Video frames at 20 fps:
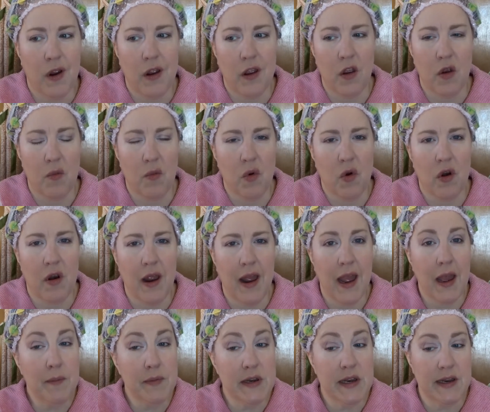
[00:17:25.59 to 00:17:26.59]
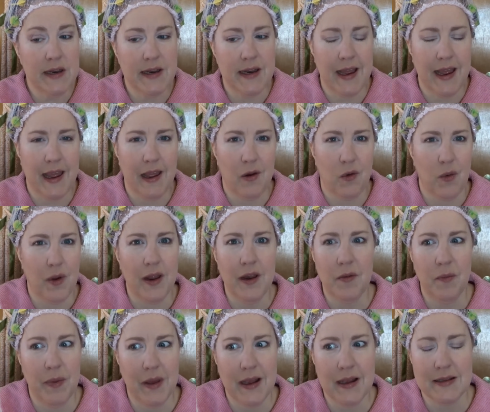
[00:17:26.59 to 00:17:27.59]
You're more apt to gain
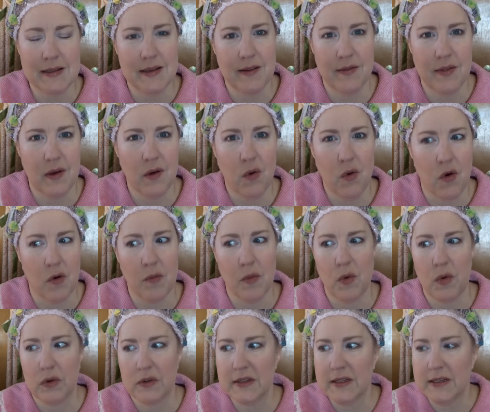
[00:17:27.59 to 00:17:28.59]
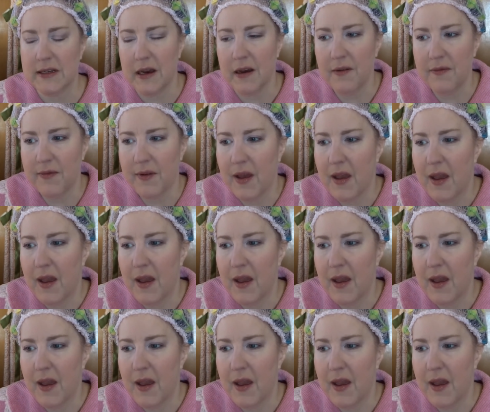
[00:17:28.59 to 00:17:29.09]
weight because of the hormonal stuff